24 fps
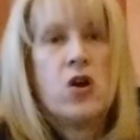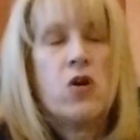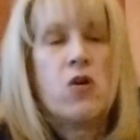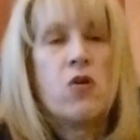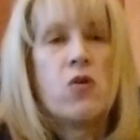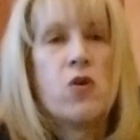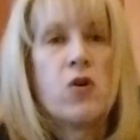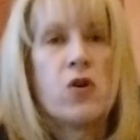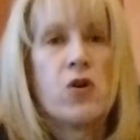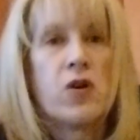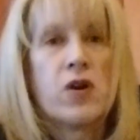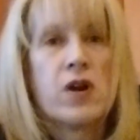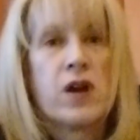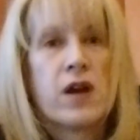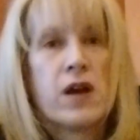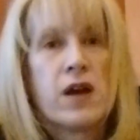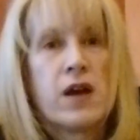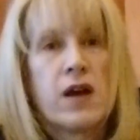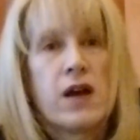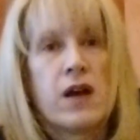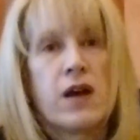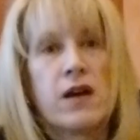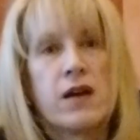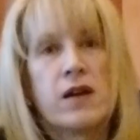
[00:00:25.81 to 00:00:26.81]
or
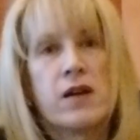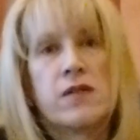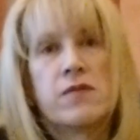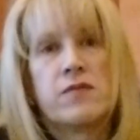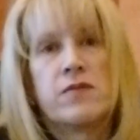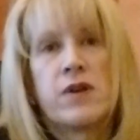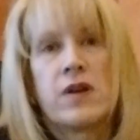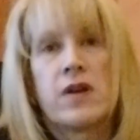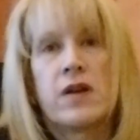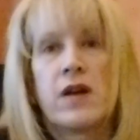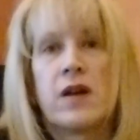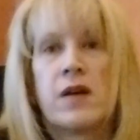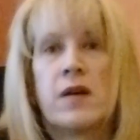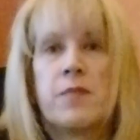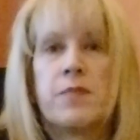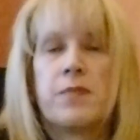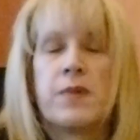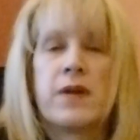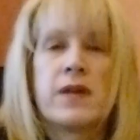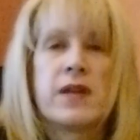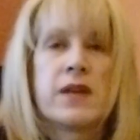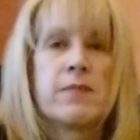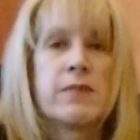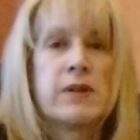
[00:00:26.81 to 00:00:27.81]

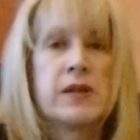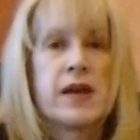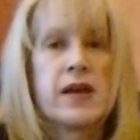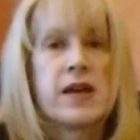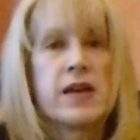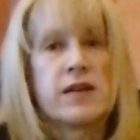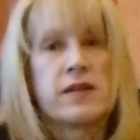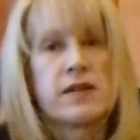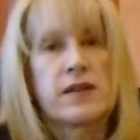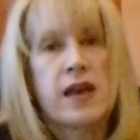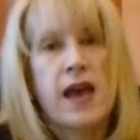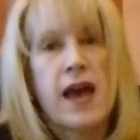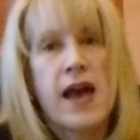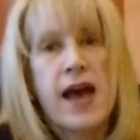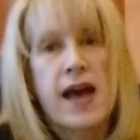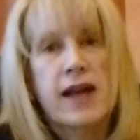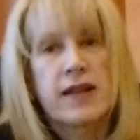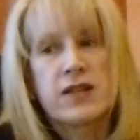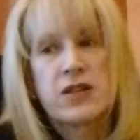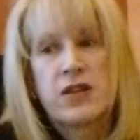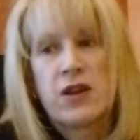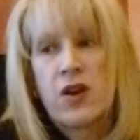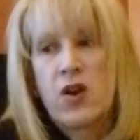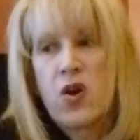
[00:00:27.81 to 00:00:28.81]
a Himalayan
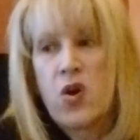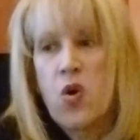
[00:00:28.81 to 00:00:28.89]
cat